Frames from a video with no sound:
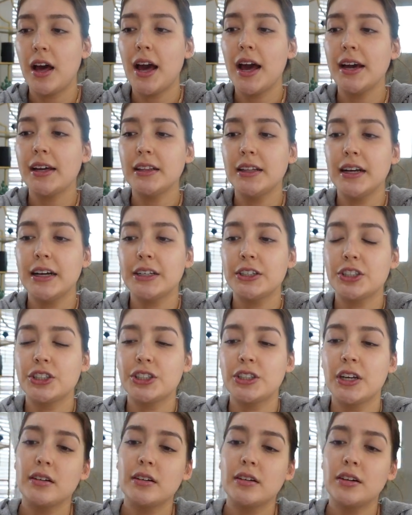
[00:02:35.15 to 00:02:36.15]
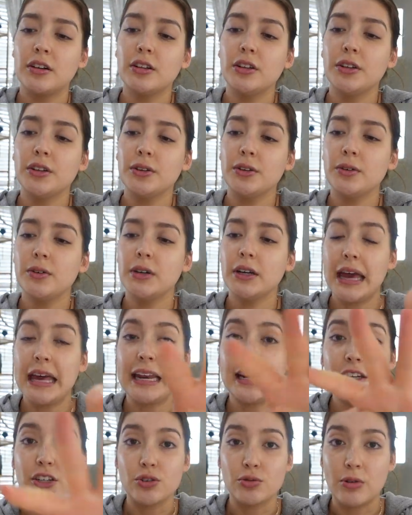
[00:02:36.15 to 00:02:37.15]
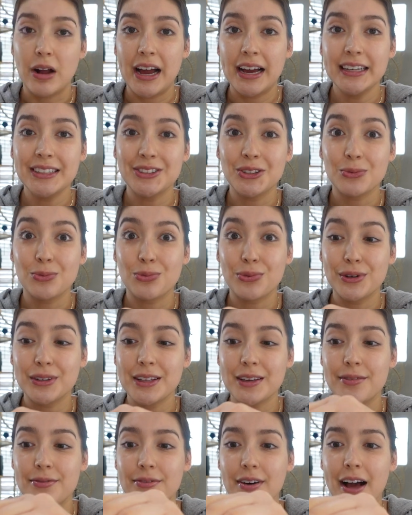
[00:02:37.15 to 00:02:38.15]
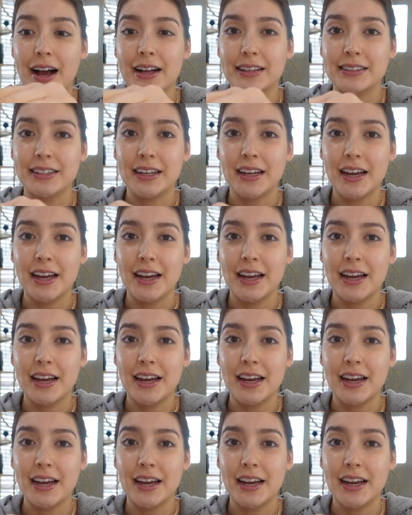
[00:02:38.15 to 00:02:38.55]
eyelash glue and it dries really fast.